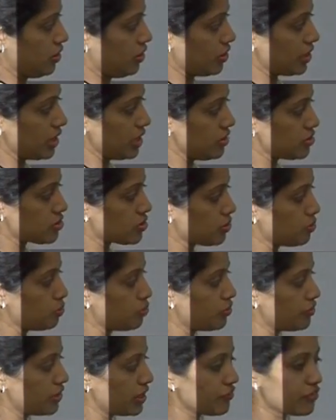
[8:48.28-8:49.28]
Okay, so
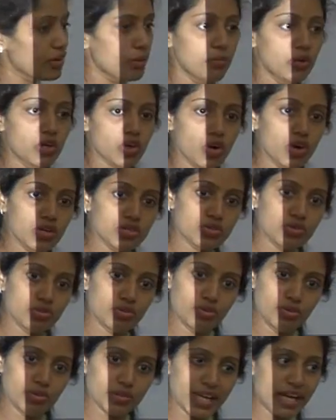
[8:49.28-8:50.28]
moving from gross
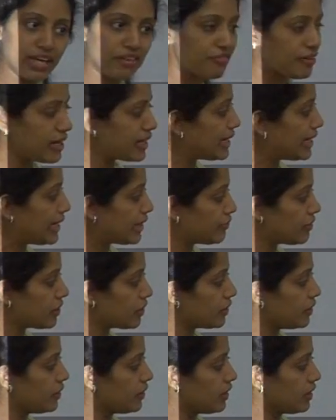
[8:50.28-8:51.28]
to that fine level.
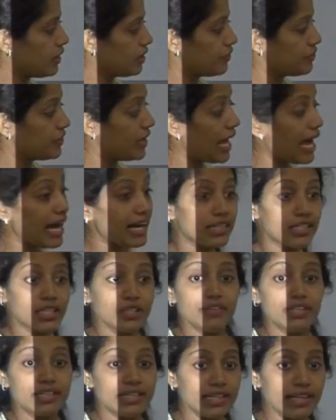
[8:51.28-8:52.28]
The
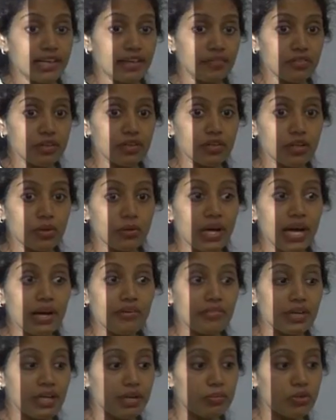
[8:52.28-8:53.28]
activity level. Now
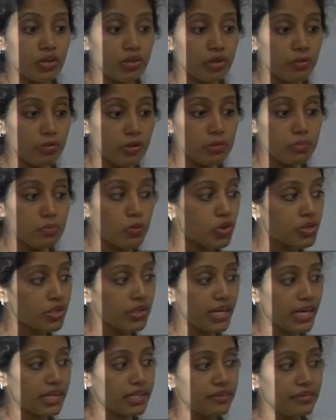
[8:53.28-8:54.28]
when I am talking about motor
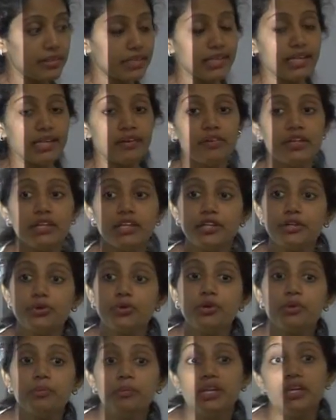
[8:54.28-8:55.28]
activity level, it
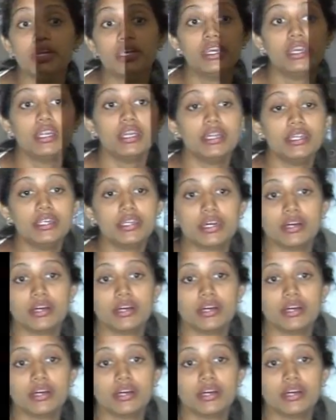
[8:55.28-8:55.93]
would be in